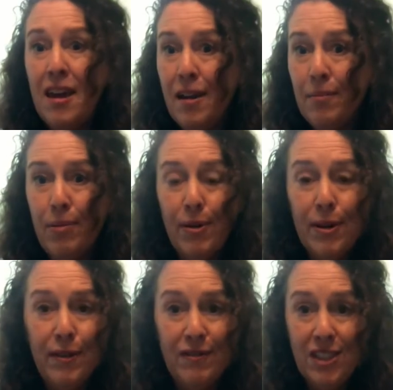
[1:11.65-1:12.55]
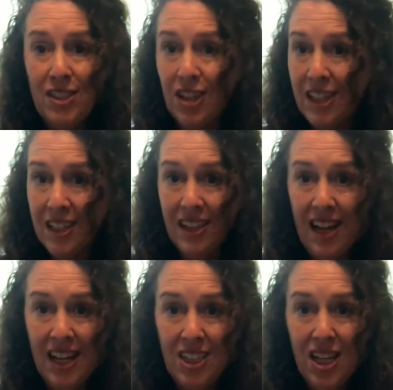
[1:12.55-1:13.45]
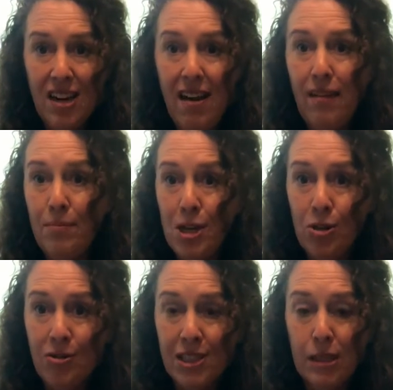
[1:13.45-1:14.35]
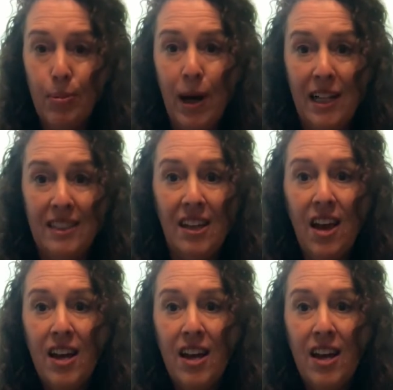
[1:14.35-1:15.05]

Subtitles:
improved circulation and immune response.